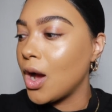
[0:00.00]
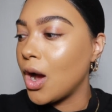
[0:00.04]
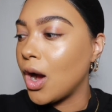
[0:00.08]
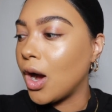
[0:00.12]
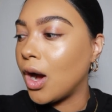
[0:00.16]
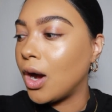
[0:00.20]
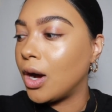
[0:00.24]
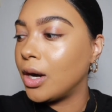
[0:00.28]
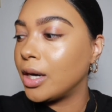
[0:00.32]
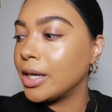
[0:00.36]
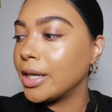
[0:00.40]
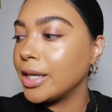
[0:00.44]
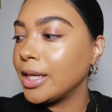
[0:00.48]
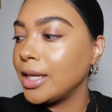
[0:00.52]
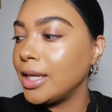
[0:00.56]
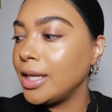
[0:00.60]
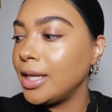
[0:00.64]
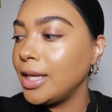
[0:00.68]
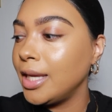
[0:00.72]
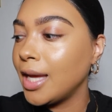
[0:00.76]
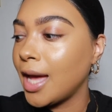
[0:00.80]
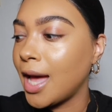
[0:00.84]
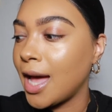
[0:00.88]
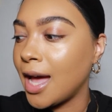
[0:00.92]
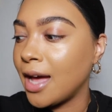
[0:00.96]

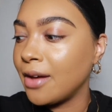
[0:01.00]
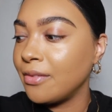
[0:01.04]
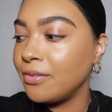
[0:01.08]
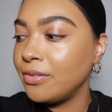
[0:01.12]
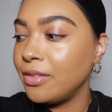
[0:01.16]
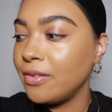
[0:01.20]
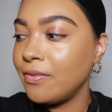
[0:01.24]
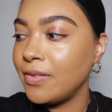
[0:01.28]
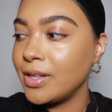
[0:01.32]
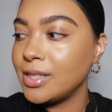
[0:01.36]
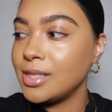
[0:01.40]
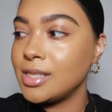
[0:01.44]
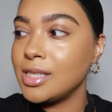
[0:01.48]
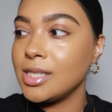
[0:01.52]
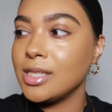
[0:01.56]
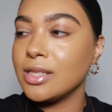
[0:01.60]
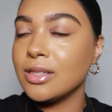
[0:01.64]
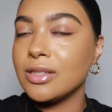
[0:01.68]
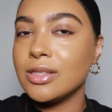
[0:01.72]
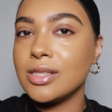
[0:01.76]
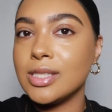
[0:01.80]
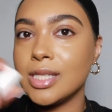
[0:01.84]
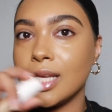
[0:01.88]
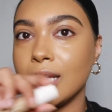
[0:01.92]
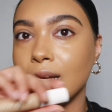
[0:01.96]
I have the Fenty
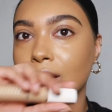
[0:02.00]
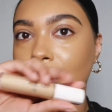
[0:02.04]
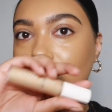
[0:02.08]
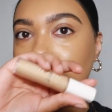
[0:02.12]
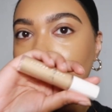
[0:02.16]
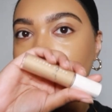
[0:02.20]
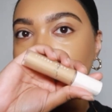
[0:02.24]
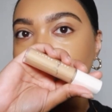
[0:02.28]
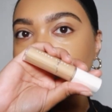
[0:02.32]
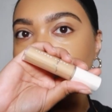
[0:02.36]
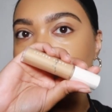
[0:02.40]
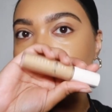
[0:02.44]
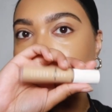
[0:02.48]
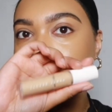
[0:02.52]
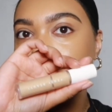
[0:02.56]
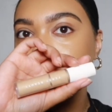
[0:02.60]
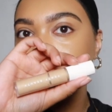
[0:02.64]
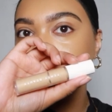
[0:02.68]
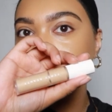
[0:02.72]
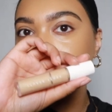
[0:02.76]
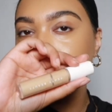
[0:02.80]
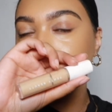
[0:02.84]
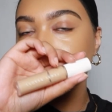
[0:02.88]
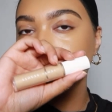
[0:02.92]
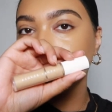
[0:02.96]
concealer.
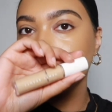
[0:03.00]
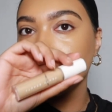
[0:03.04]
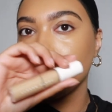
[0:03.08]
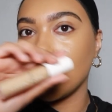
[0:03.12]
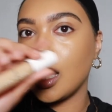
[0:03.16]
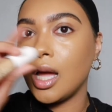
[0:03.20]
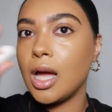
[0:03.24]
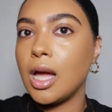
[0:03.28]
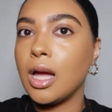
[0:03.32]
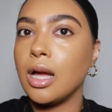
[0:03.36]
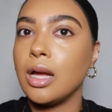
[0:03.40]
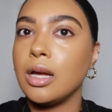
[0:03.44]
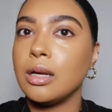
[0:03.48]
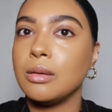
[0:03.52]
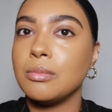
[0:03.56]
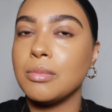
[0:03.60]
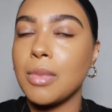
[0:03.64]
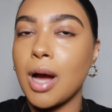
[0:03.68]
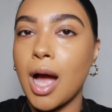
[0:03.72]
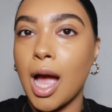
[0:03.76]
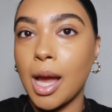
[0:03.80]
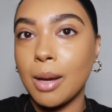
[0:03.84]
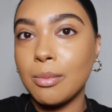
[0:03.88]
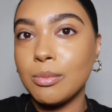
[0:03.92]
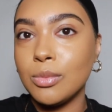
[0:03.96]

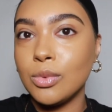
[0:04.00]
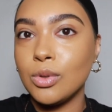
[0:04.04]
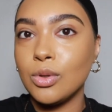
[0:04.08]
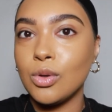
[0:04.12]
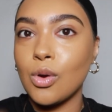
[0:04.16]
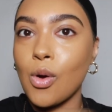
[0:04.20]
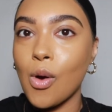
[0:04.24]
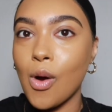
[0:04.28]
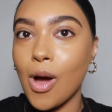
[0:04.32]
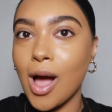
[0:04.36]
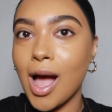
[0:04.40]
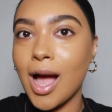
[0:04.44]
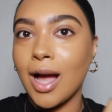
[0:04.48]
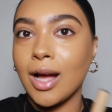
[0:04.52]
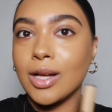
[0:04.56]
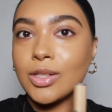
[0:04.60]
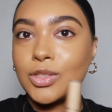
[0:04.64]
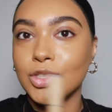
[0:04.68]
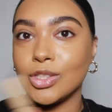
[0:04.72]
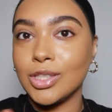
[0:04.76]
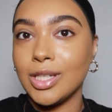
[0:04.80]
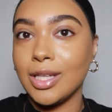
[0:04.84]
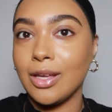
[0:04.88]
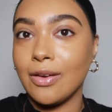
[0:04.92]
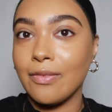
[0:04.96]
I'm not
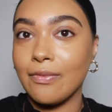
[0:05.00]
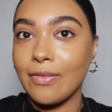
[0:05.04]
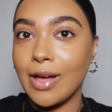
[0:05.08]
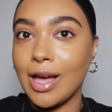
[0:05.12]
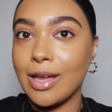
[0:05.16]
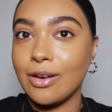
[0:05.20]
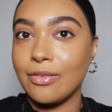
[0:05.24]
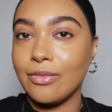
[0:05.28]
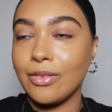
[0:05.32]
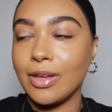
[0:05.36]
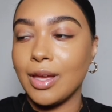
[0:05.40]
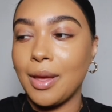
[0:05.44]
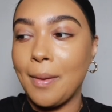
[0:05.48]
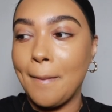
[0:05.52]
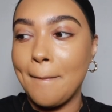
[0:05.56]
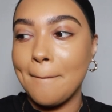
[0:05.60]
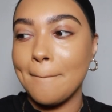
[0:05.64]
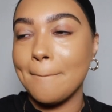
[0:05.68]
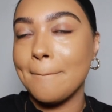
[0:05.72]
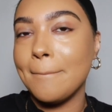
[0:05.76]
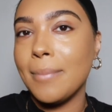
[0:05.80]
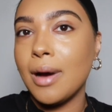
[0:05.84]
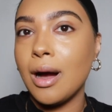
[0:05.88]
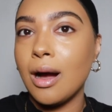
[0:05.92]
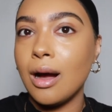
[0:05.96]
actually a fan of it,
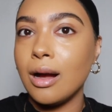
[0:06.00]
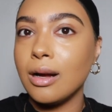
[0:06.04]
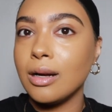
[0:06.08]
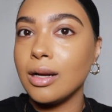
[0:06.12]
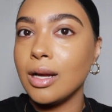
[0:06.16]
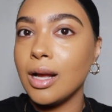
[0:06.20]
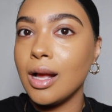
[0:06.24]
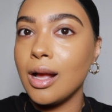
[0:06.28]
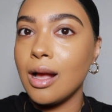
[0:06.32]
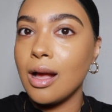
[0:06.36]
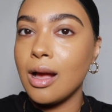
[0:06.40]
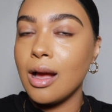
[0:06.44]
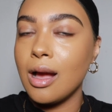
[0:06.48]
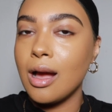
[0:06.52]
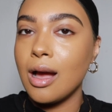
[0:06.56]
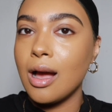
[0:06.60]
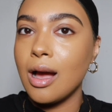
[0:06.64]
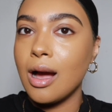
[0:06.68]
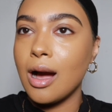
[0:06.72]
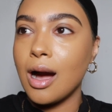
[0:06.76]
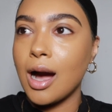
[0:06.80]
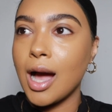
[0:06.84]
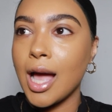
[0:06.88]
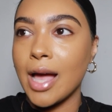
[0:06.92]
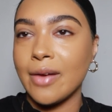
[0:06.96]
but
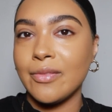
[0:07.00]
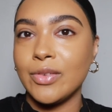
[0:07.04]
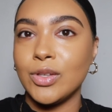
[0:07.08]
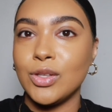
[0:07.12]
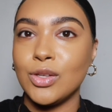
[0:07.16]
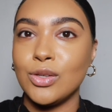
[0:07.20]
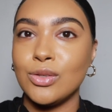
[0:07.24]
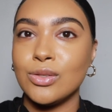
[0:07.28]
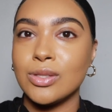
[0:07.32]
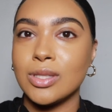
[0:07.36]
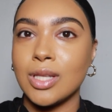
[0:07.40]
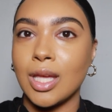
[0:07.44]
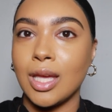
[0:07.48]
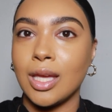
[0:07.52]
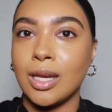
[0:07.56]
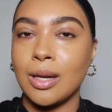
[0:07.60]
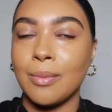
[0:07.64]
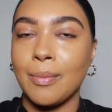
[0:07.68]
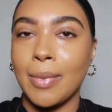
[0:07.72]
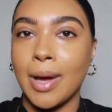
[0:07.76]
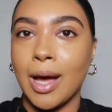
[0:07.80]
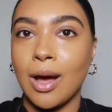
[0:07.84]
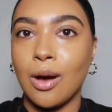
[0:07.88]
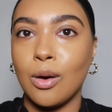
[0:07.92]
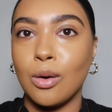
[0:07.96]
I haven't used it in
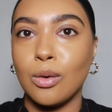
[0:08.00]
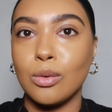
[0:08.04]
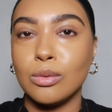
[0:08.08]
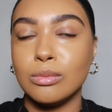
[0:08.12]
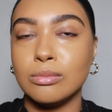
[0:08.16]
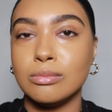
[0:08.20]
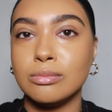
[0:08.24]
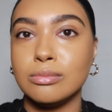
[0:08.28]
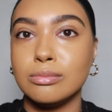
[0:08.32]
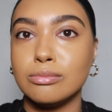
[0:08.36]
about